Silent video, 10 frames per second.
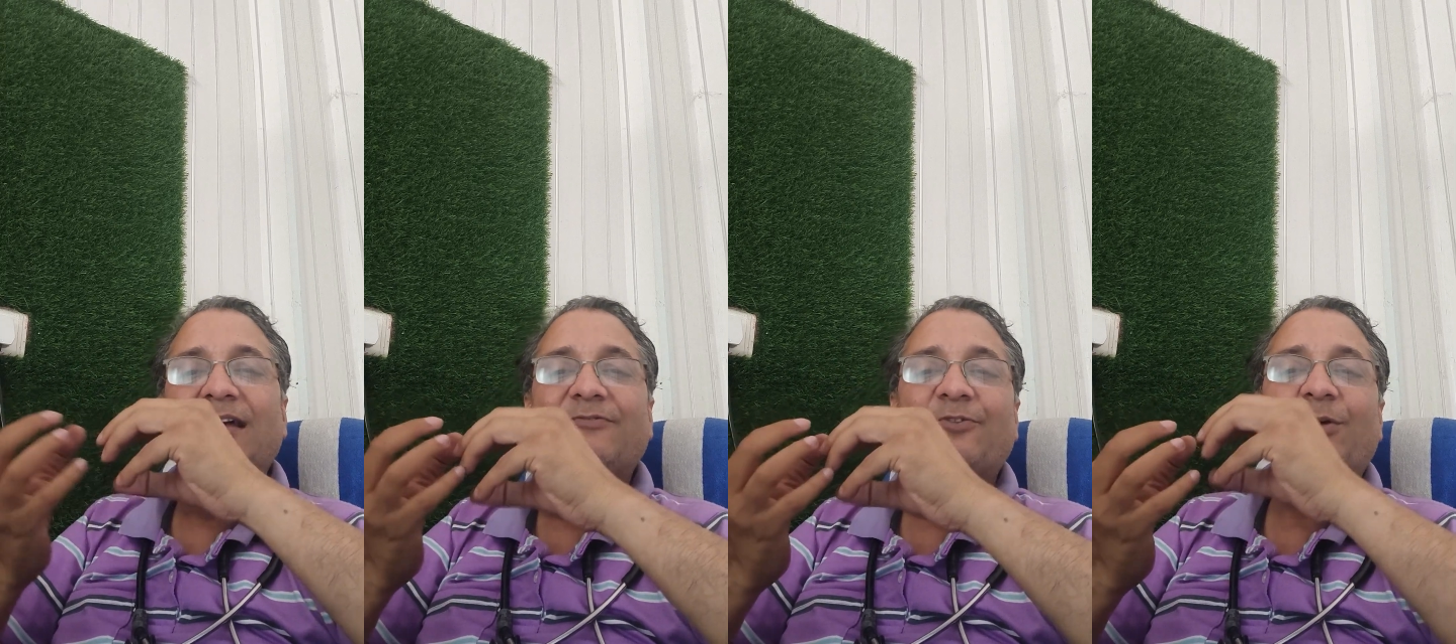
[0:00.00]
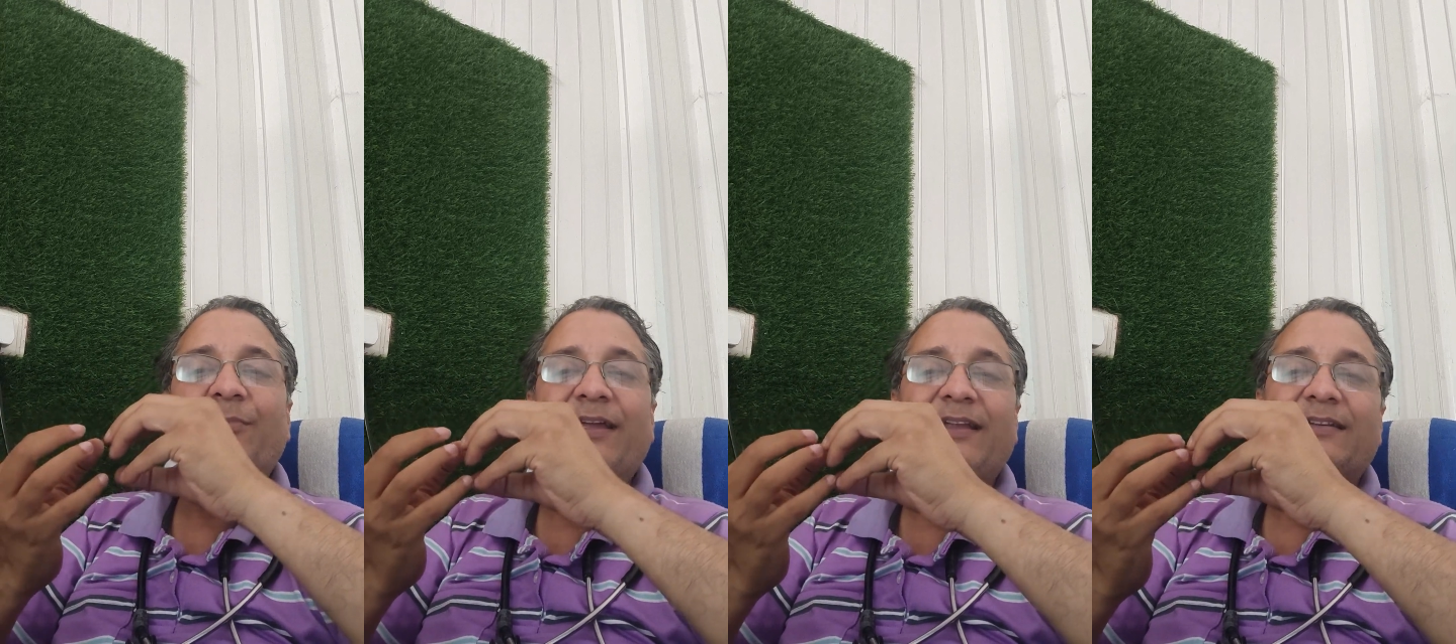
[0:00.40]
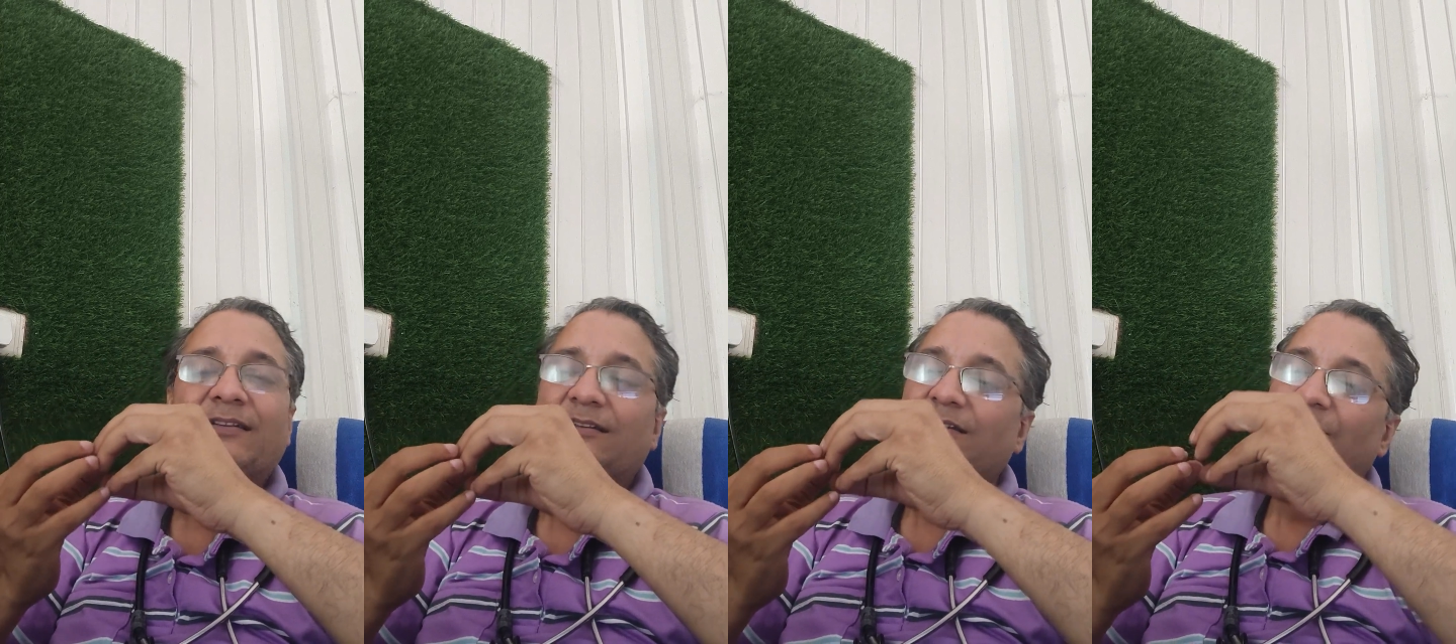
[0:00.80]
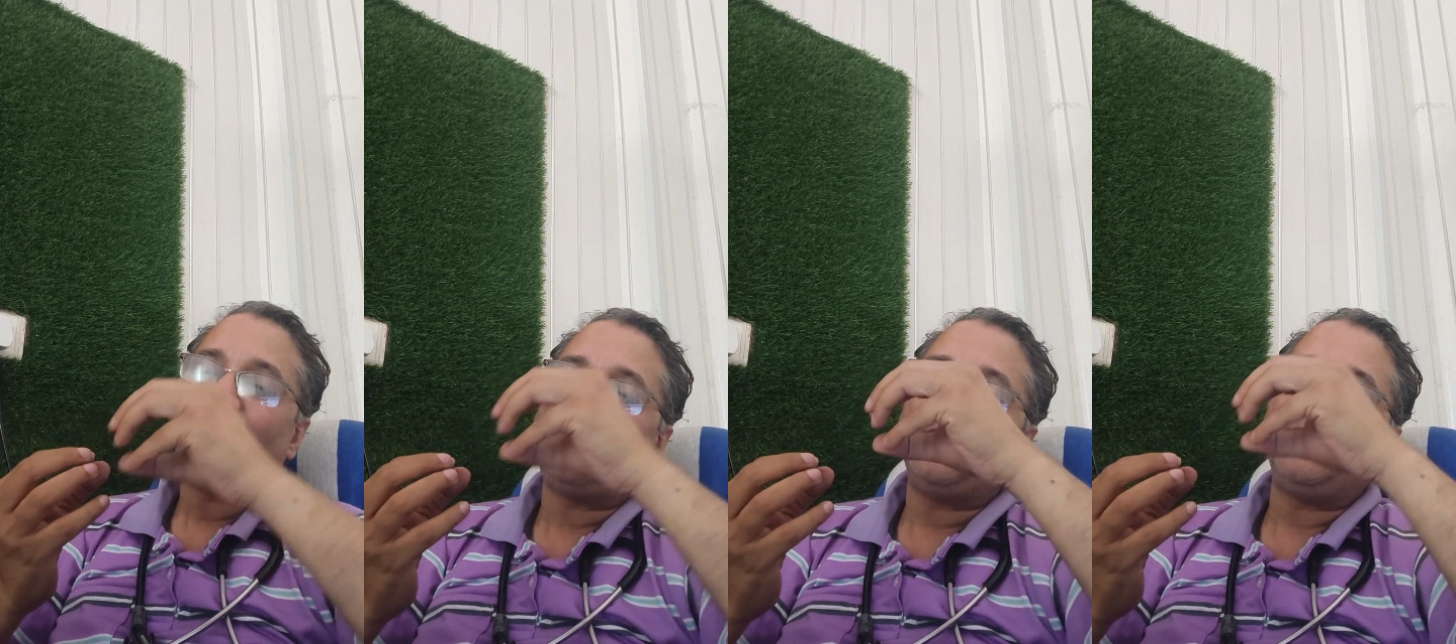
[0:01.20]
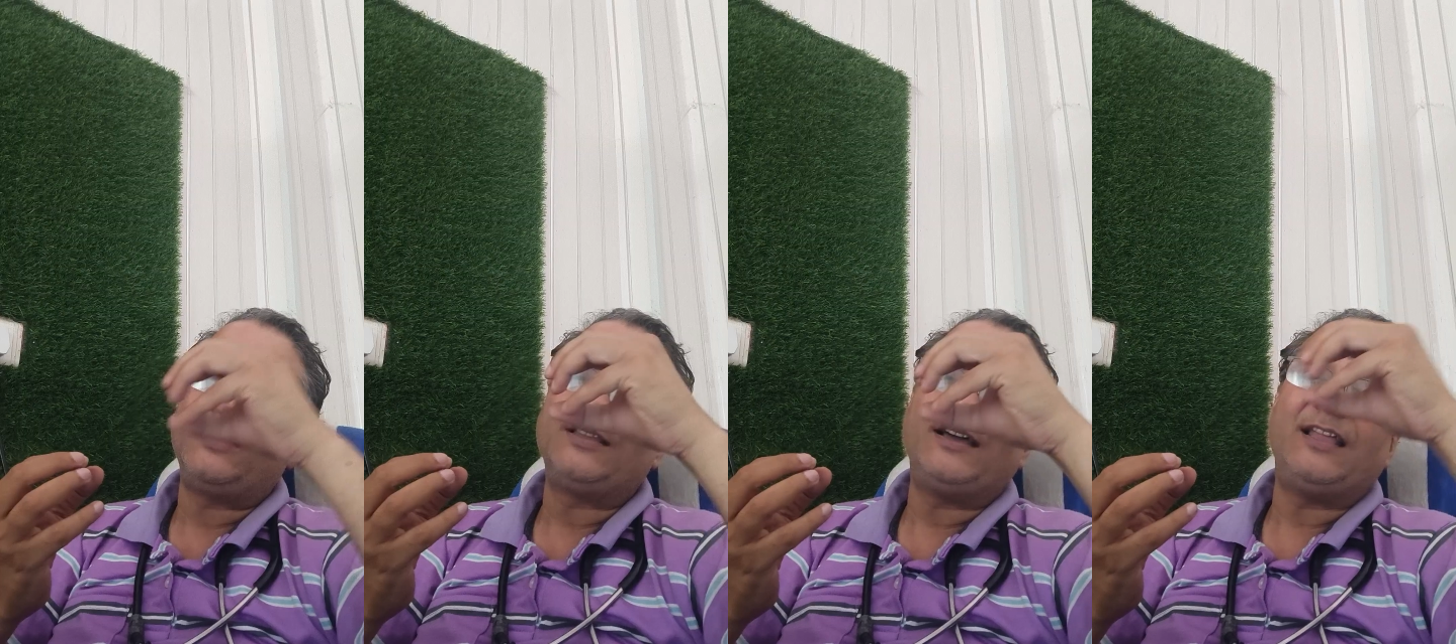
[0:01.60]
and from it all
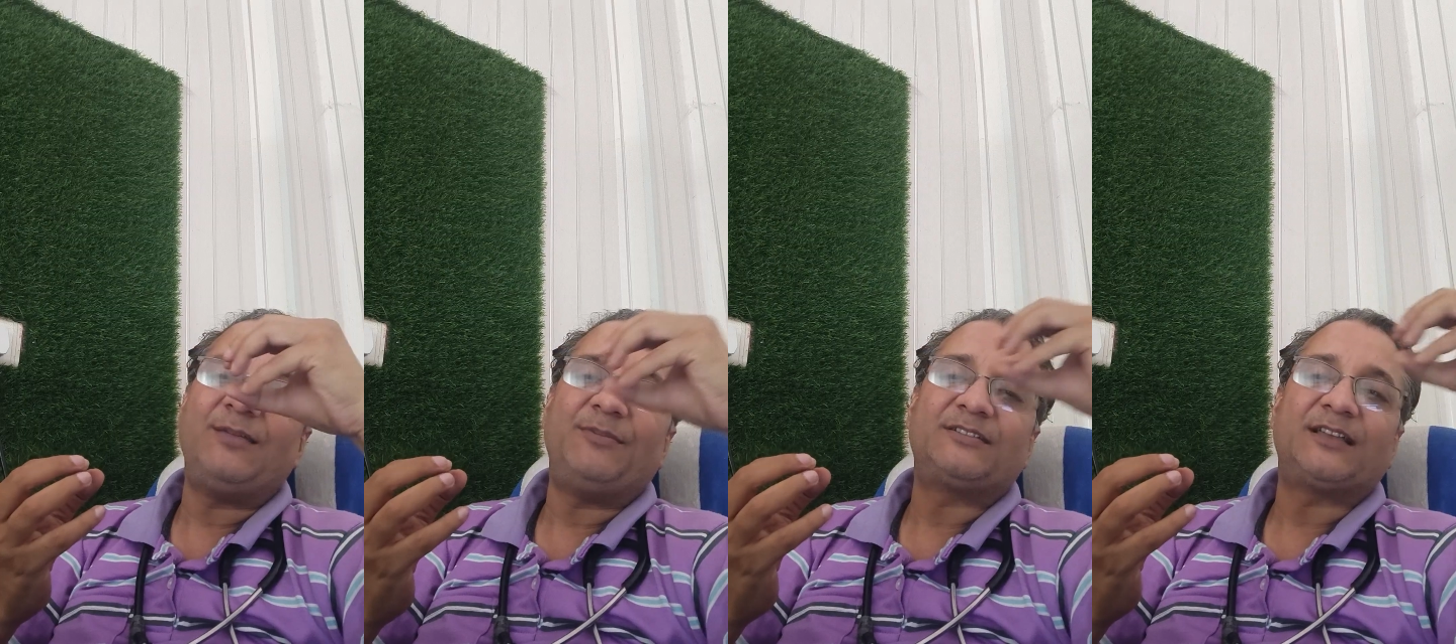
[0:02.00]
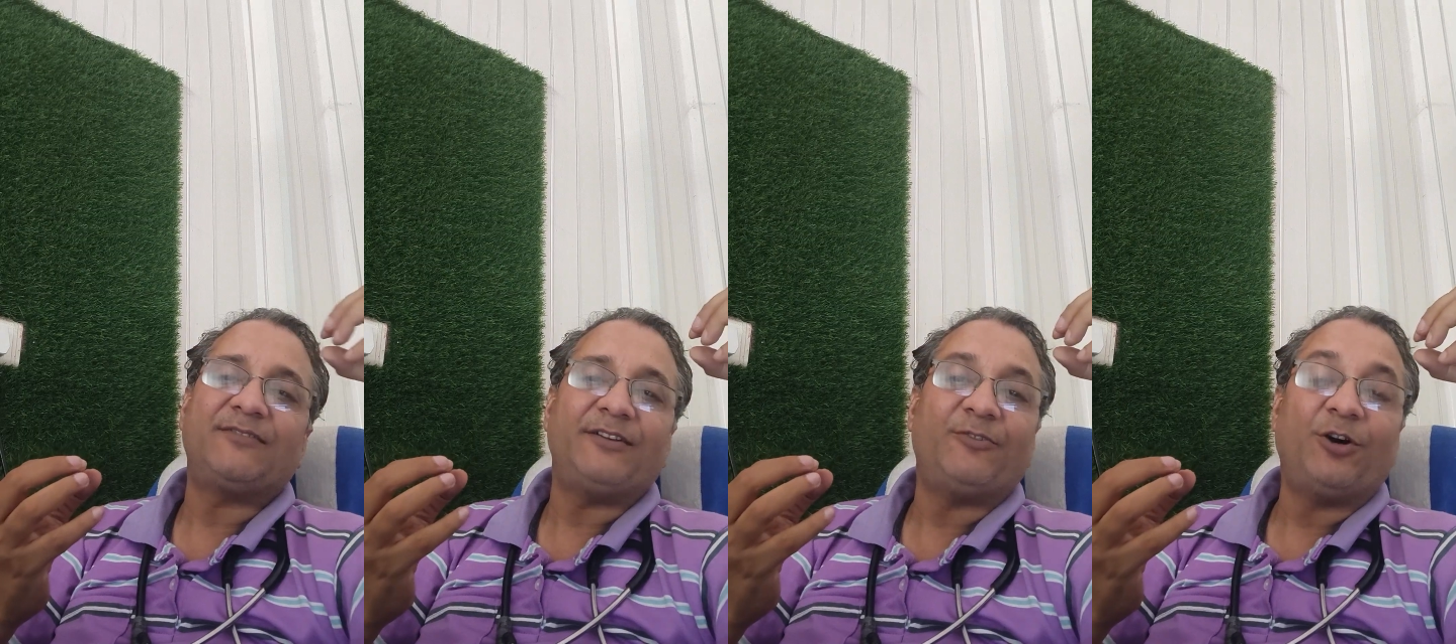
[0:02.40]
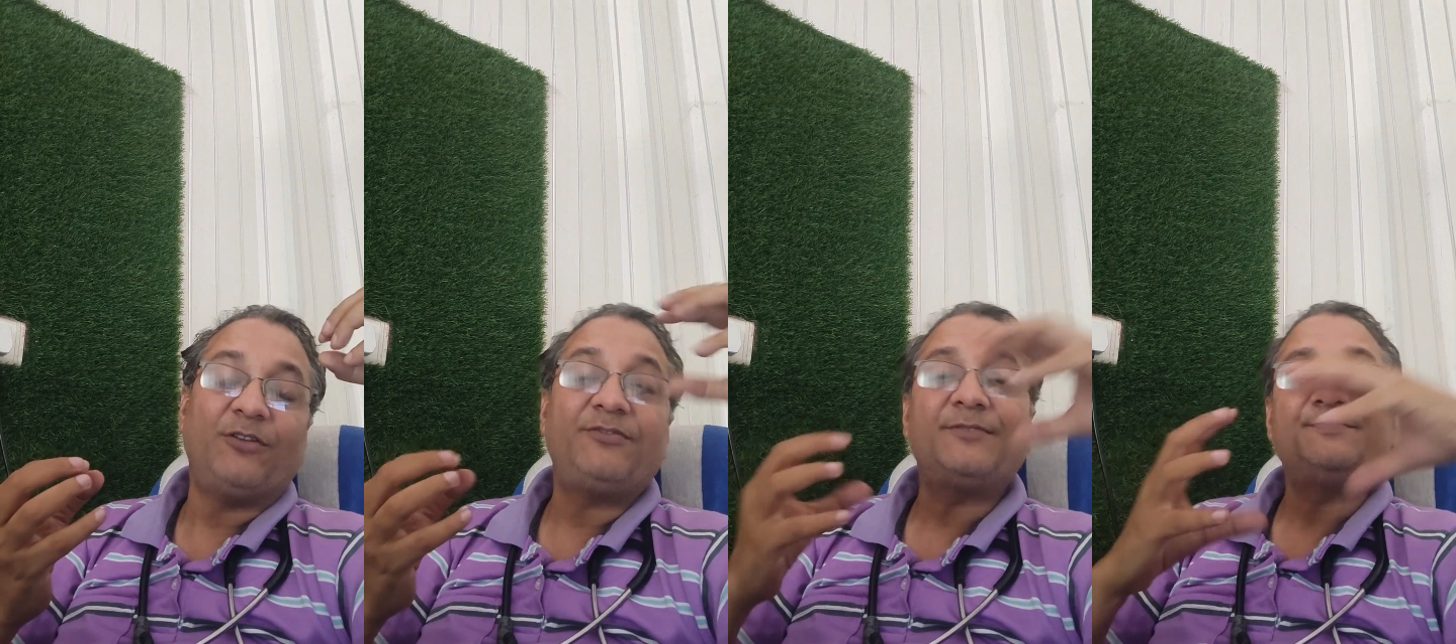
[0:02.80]
other elements have evolved.